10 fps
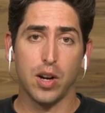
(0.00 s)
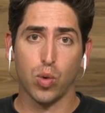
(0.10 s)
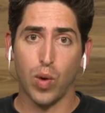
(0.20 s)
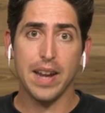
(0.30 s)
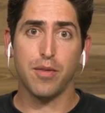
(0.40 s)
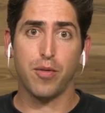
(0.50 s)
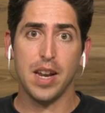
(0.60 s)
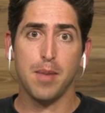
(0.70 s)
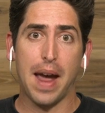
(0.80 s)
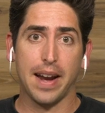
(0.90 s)
great
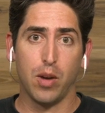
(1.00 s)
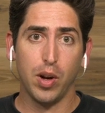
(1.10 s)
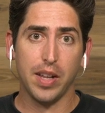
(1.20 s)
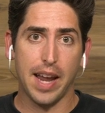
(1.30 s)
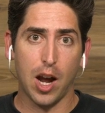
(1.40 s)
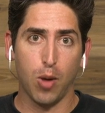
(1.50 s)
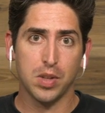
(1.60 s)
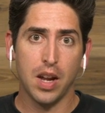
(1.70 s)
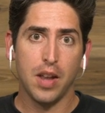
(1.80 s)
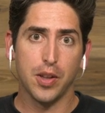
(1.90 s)
feedback, and really
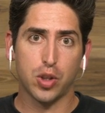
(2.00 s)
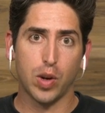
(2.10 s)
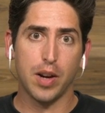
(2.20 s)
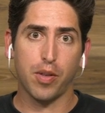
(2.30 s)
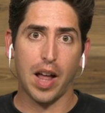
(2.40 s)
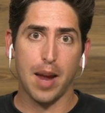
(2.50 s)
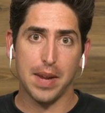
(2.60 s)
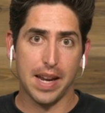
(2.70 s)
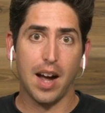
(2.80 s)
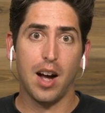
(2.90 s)
helped the Streakfly
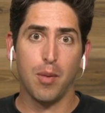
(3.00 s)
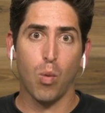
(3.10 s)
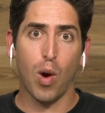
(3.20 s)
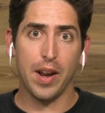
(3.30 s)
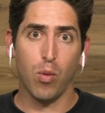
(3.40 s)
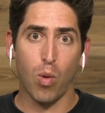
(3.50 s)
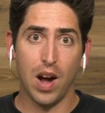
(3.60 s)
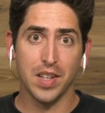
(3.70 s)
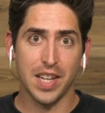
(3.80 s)
become what it was.